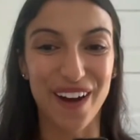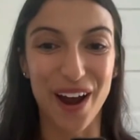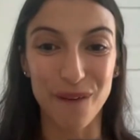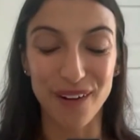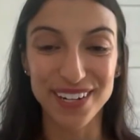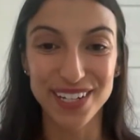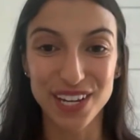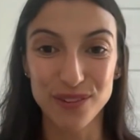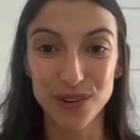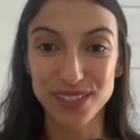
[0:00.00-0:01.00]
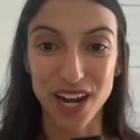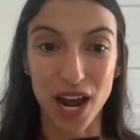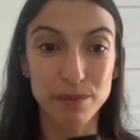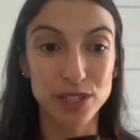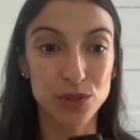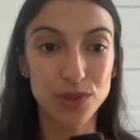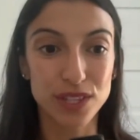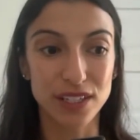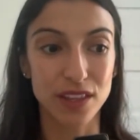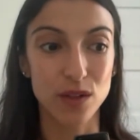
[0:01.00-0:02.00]
I wanted to give you the time. Do you
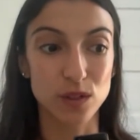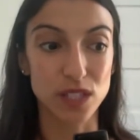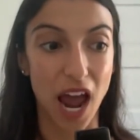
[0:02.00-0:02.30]
think that there's